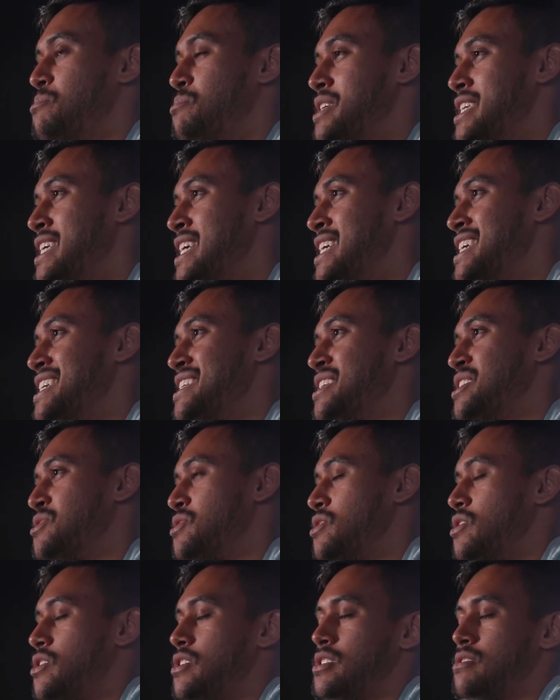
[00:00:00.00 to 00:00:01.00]
the beginning, they
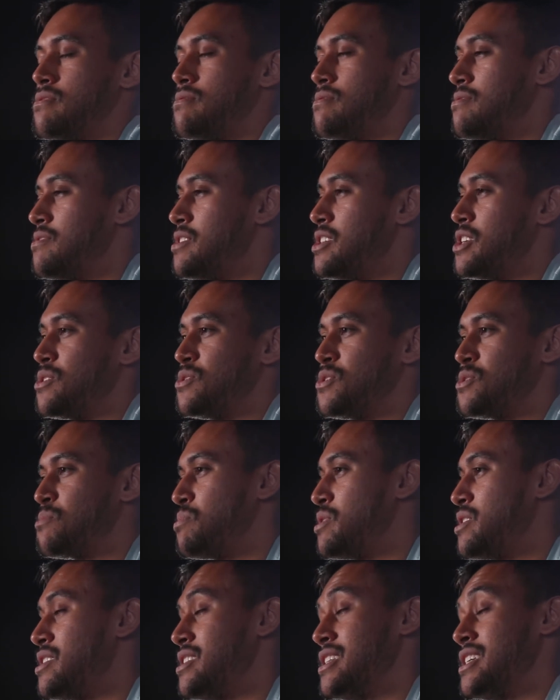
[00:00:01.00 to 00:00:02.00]
started, just
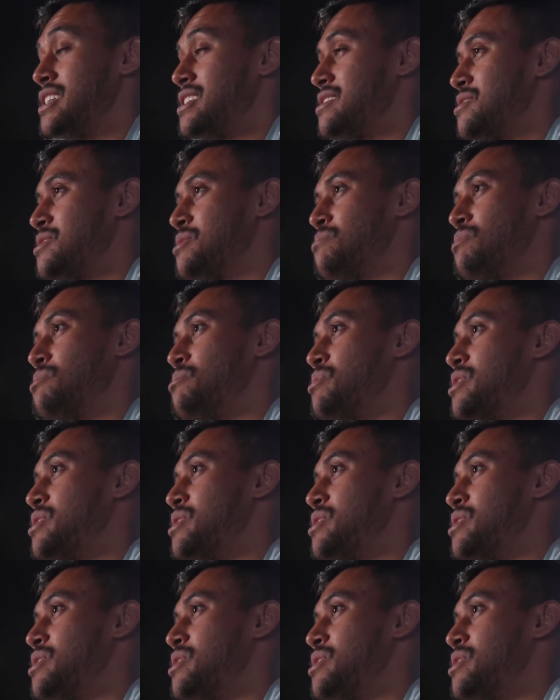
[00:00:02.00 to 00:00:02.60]
putting things into my